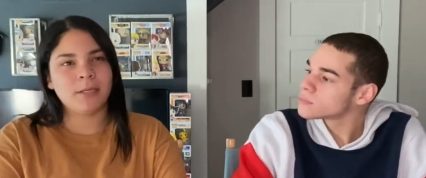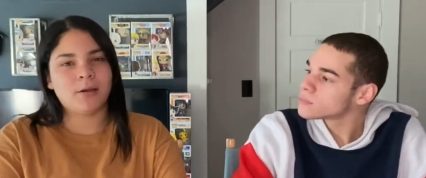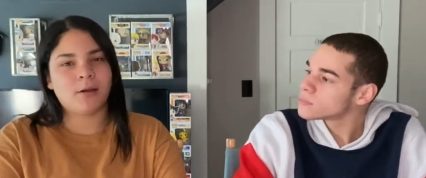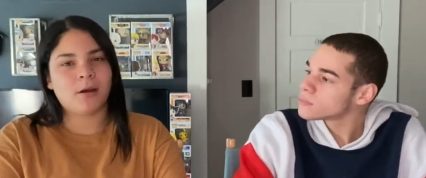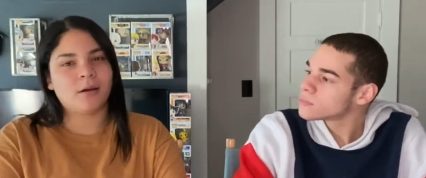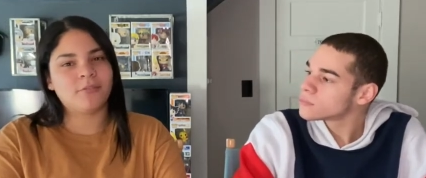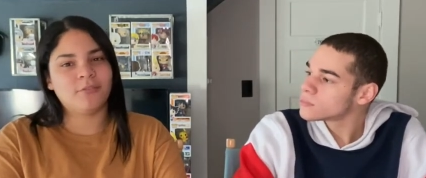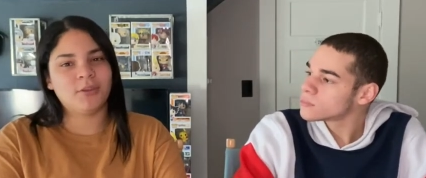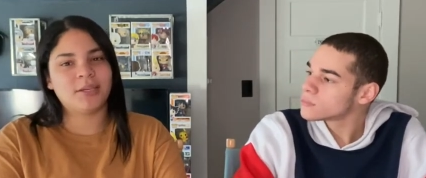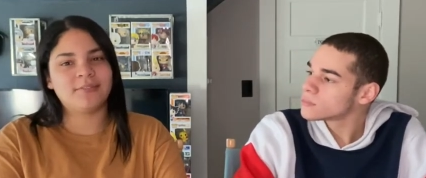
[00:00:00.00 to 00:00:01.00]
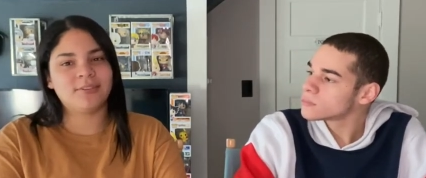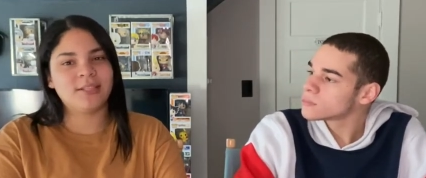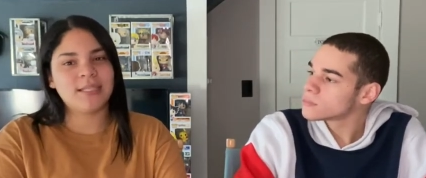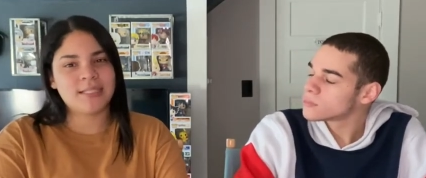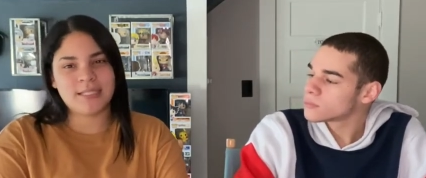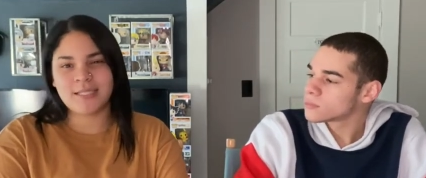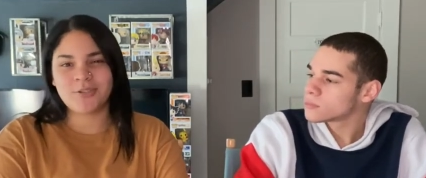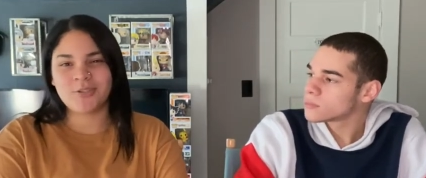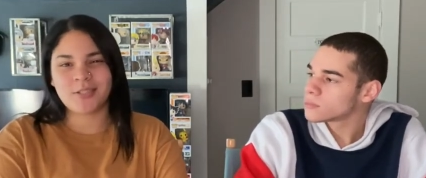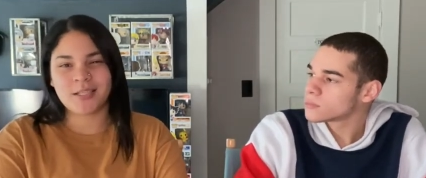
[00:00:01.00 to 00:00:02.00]
Speaker 1: coffee. I feel like tea just
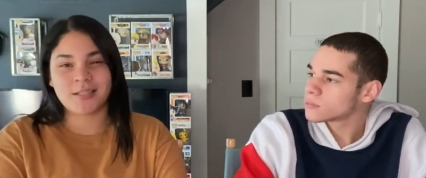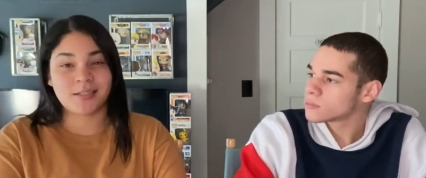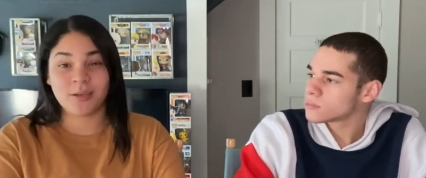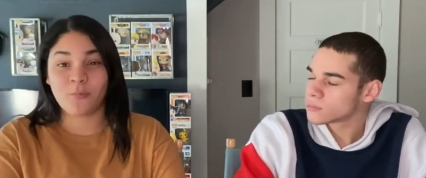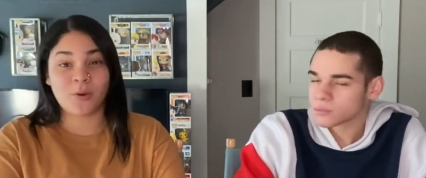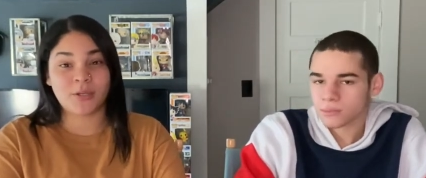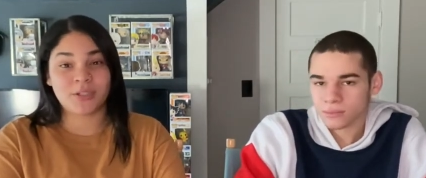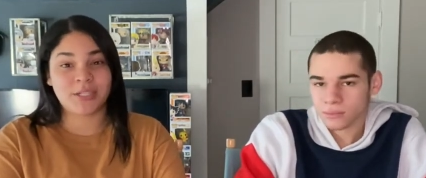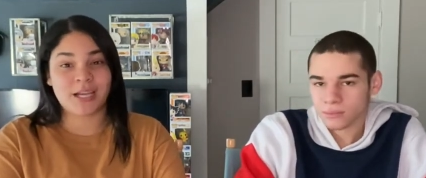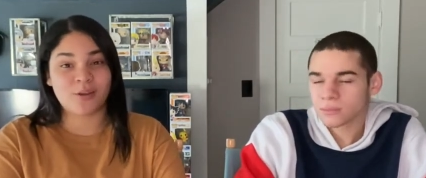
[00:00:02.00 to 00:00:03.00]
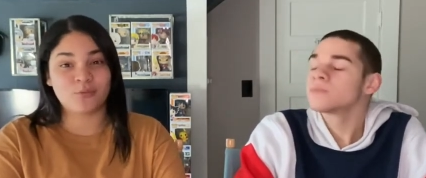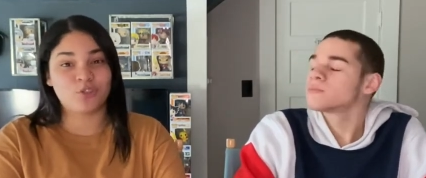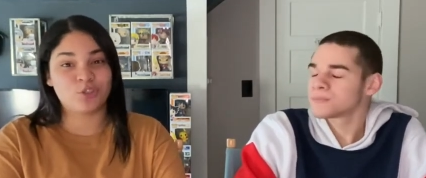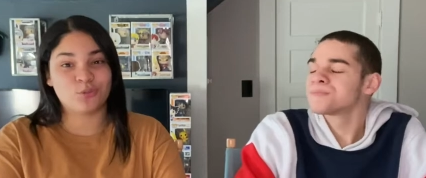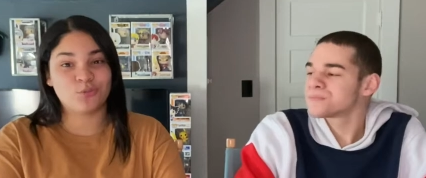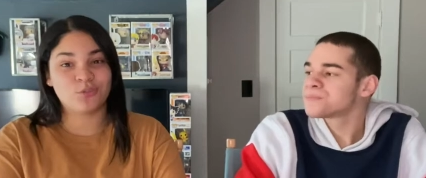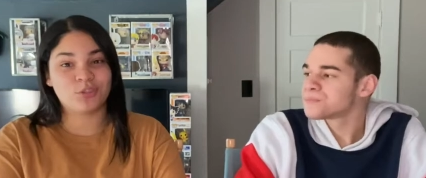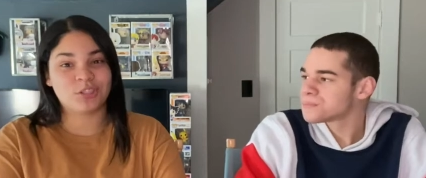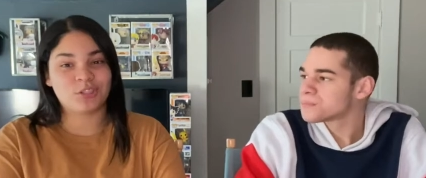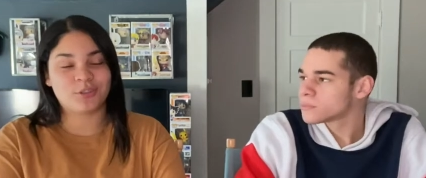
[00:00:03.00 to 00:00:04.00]
tastes like watered down juice,
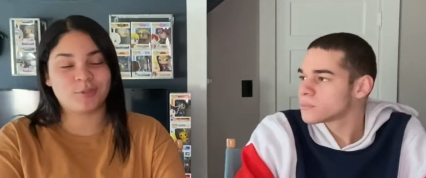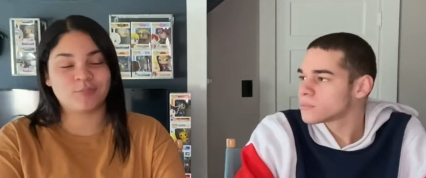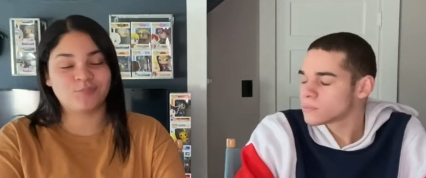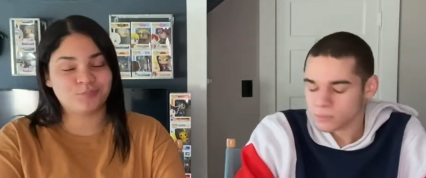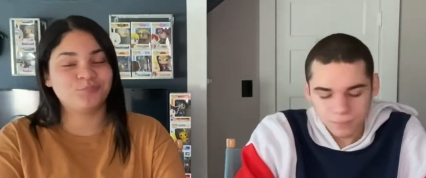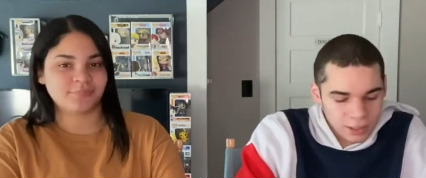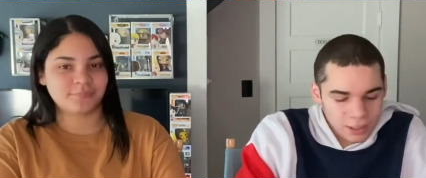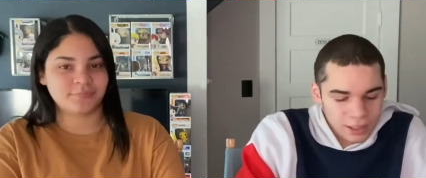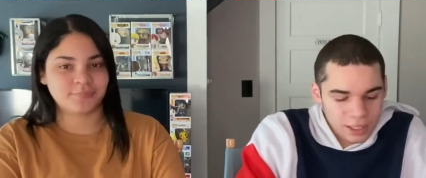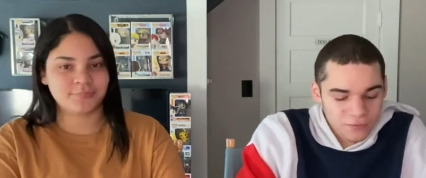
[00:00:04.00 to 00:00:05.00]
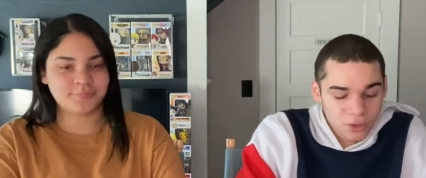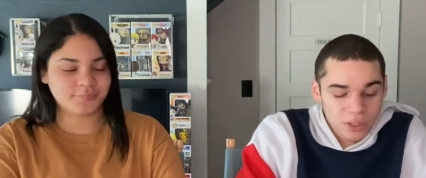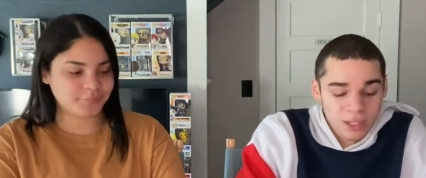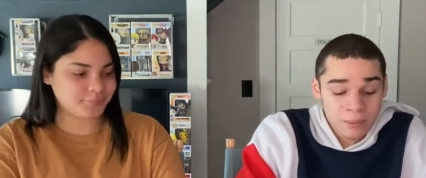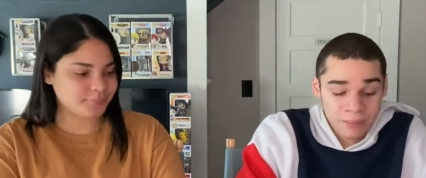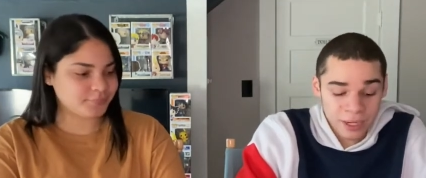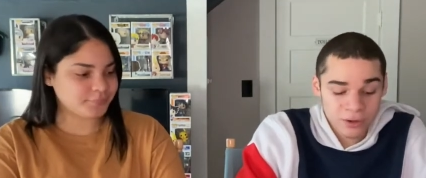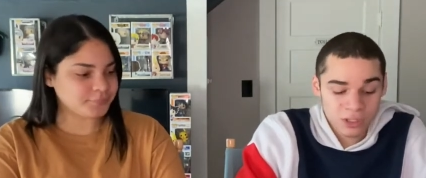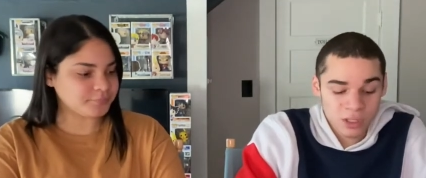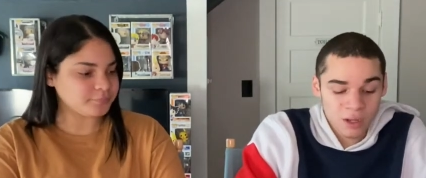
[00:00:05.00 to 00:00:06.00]
so.
Speaker 2: If you could compare
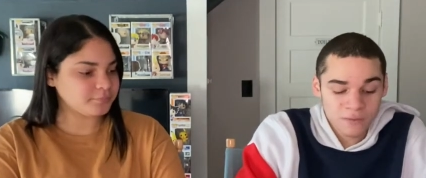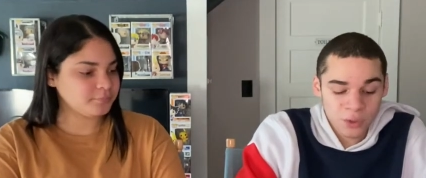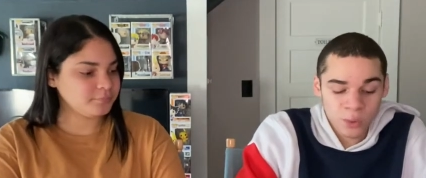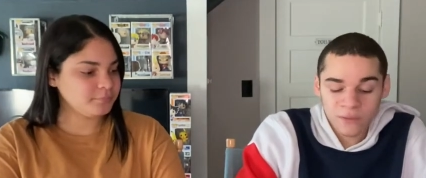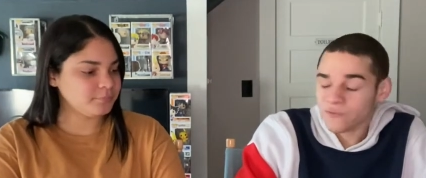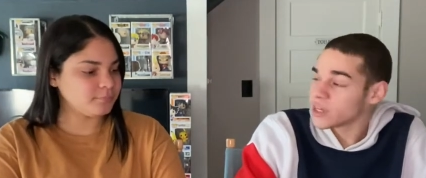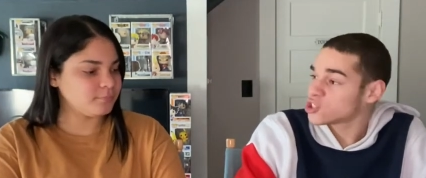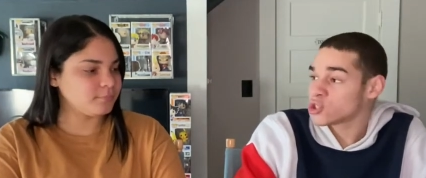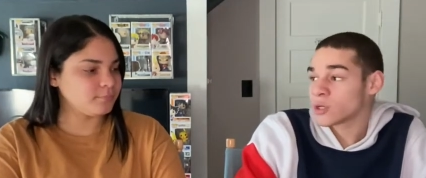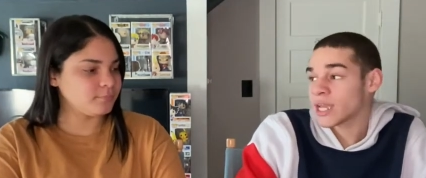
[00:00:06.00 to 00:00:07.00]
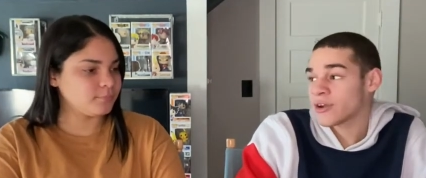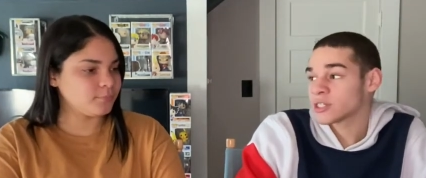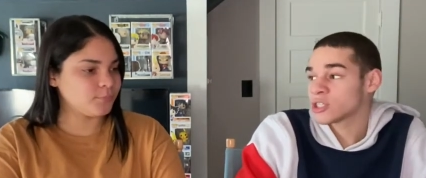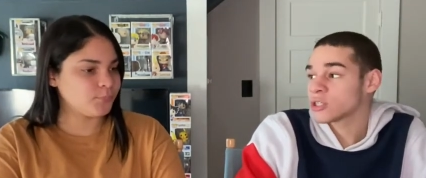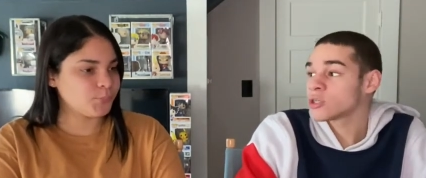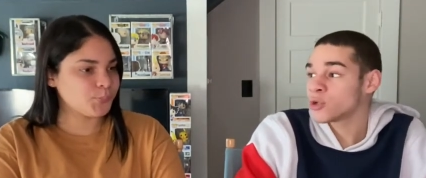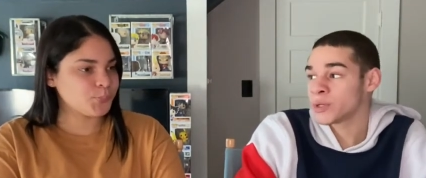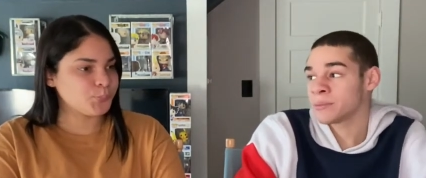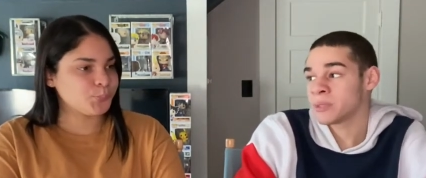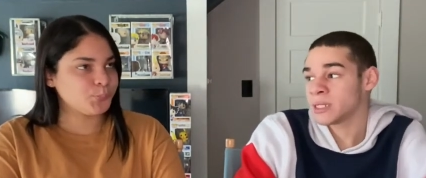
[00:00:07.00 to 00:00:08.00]
yourself to one fictional character, who would it
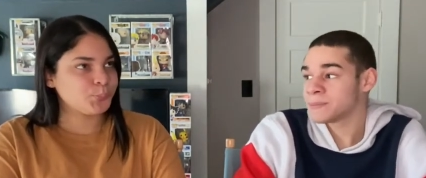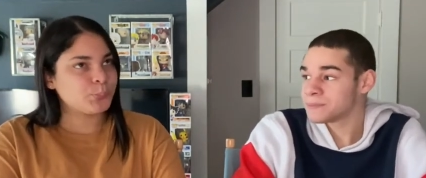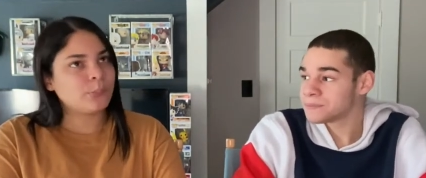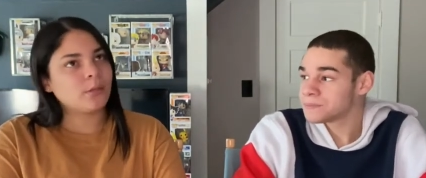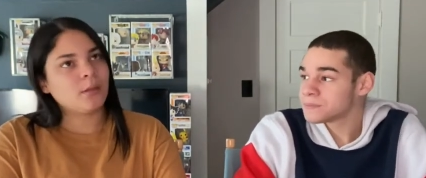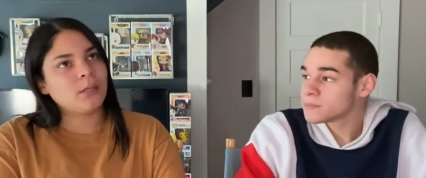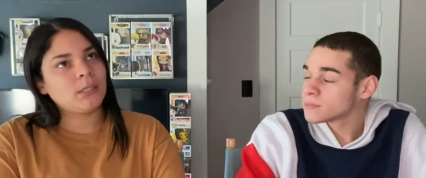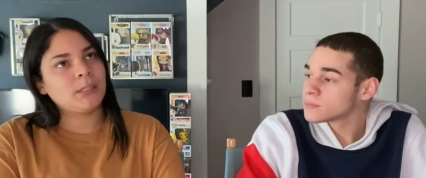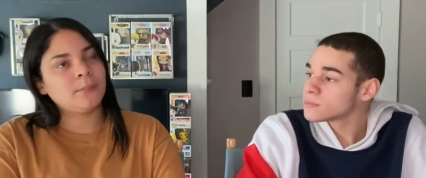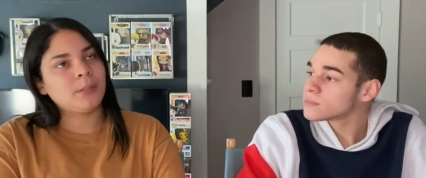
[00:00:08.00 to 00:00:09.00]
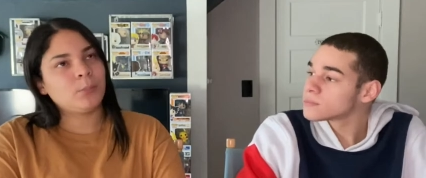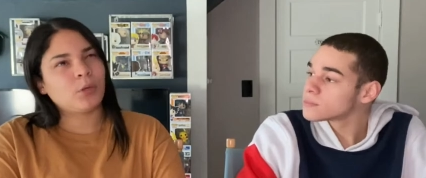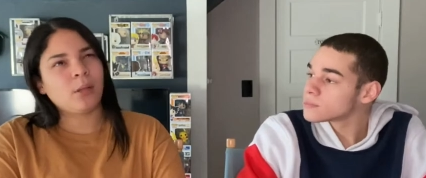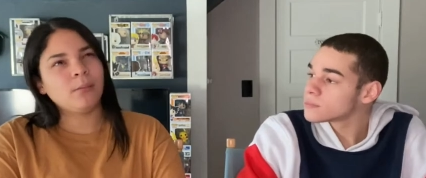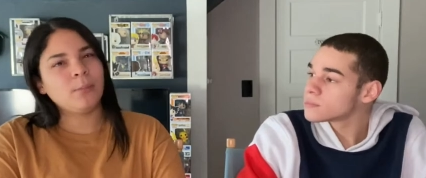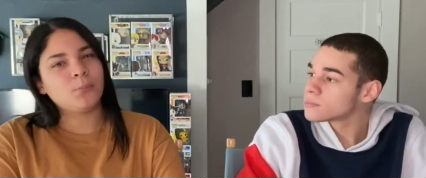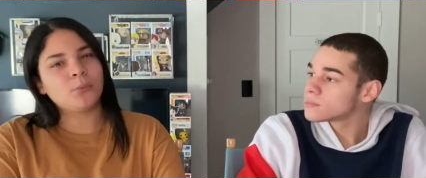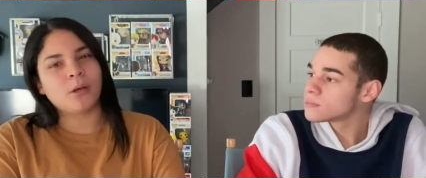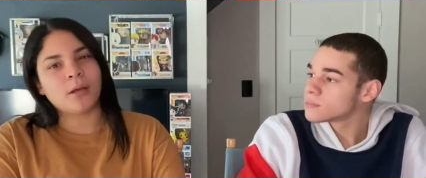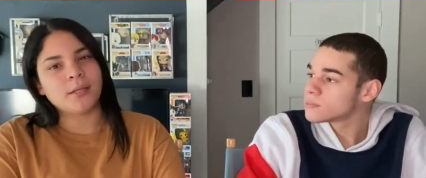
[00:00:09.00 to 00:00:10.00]
be?
Speaker 1: Um, probably
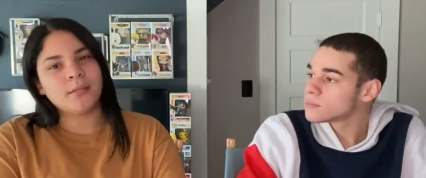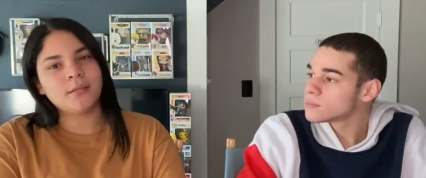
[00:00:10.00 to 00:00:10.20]
Mulan.